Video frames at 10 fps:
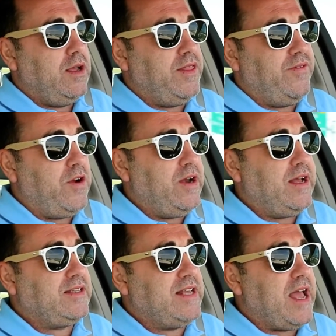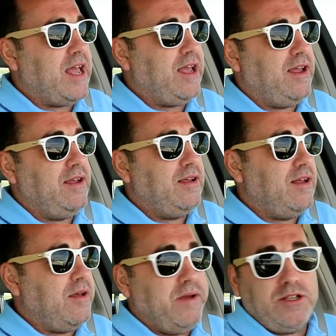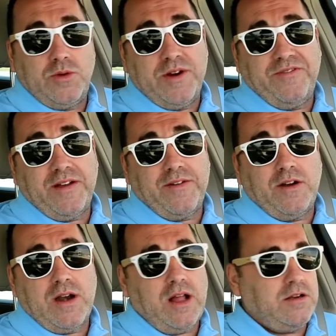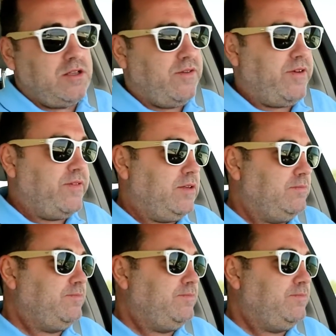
and the very next day, I made $2,500 off of it.